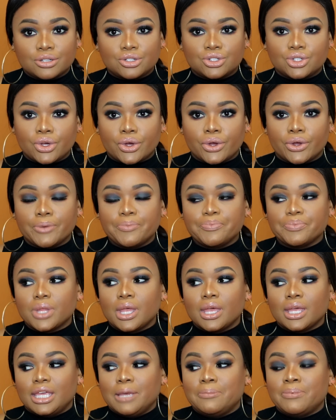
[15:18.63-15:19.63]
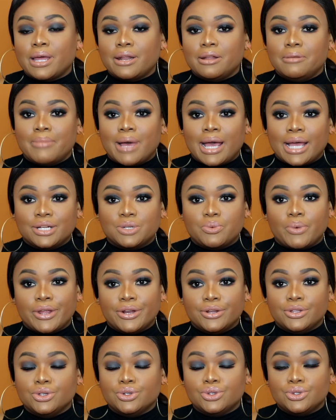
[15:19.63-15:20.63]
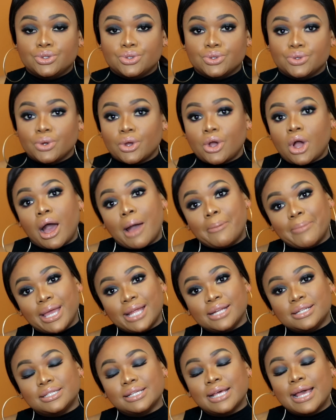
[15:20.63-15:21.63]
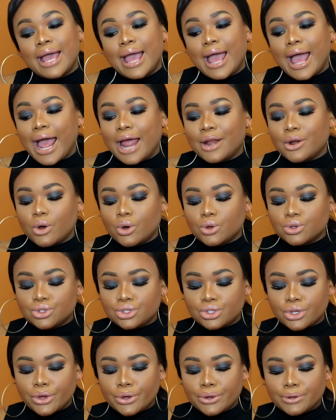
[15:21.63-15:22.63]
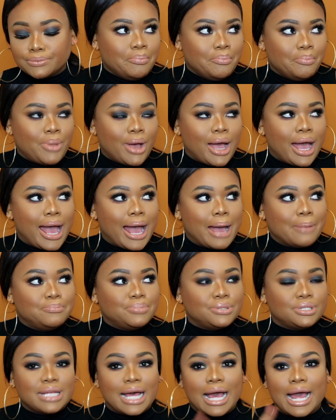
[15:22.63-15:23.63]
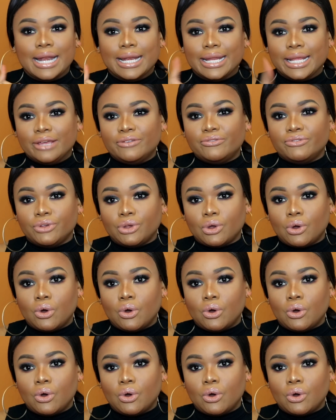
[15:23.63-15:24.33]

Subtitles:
So keep that in mind when you do comment, and also perhaps leave